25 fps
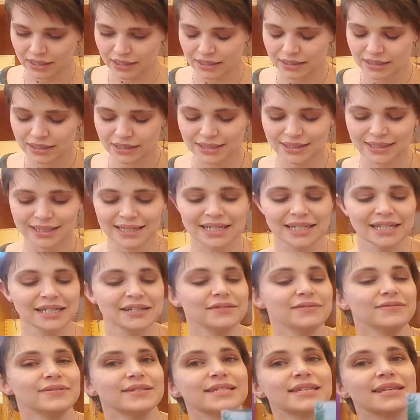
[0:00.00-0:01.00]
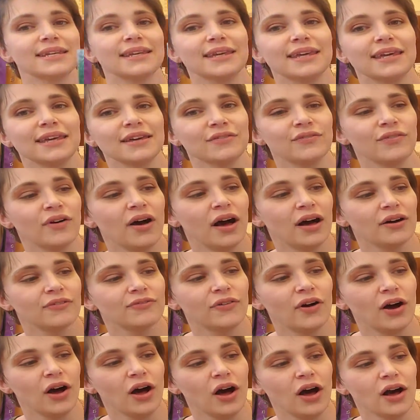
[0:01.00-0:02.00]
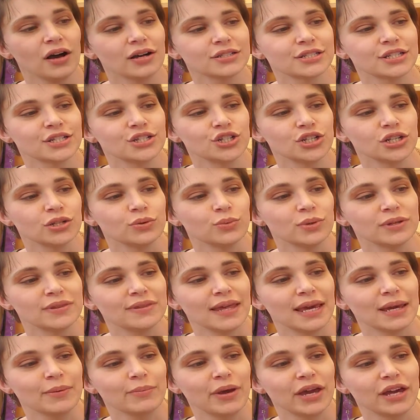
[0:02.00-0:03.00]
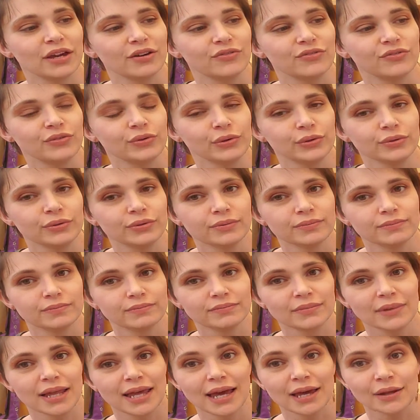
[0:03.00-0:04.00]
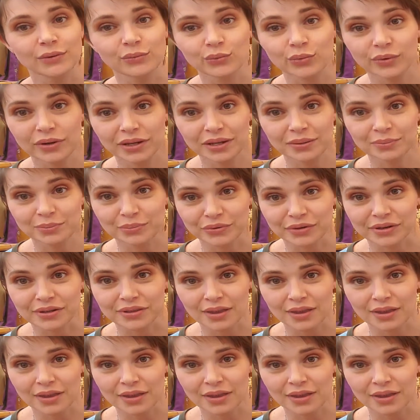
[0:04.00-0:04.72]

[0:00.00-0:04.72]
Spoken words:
Leaves give off oxygen when they make food, and we breathe